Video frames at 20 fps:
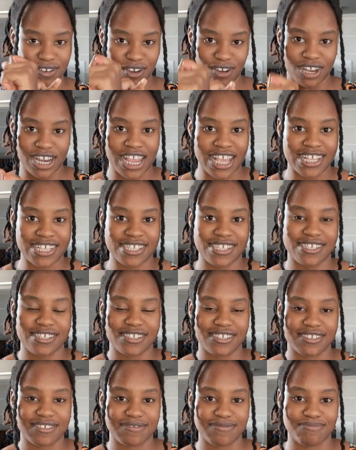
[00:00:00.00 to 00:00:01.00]
got
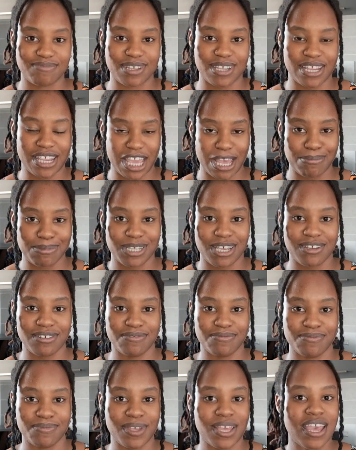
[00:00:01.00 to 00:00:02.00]
his in Cape Town,